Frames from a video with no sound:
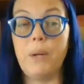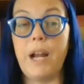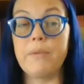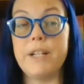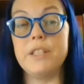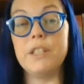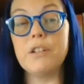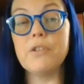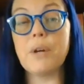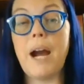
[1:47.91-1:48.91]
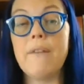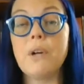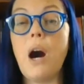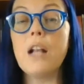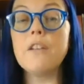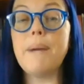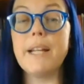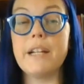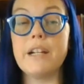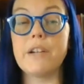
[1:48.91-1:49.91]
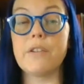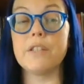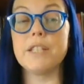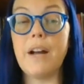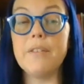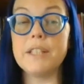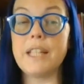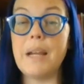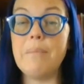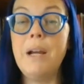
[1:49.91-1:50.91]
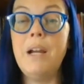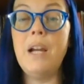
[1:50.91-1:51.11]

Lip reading: When I write a zero draft, all of my characters sound the same,